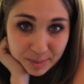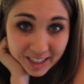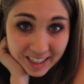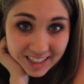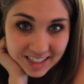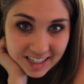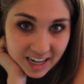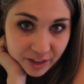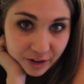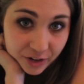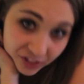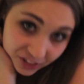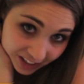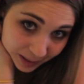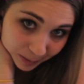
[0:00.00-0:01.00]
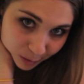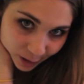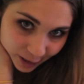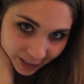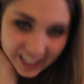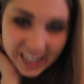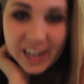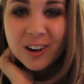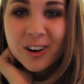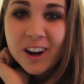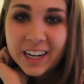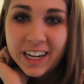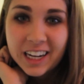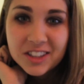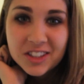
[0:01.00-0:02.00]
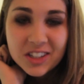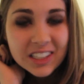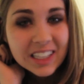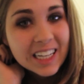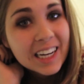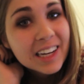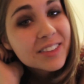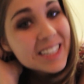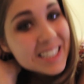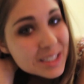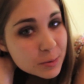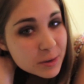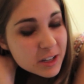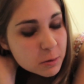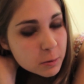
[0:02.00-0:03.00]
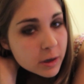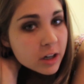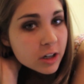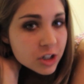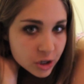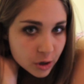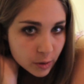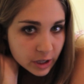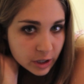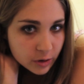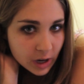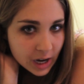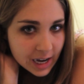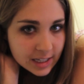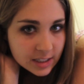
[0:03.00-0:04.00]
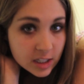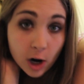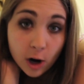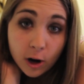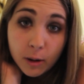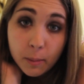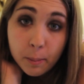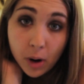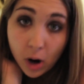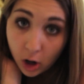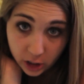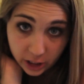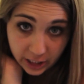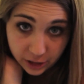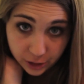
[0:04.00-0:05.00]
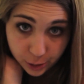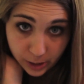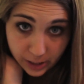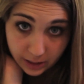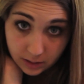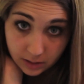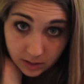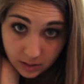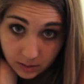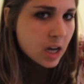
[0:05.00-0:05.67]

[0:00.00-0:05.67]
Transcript: begins another theme week here on Answerly and this week we are showing you guys our party tricks.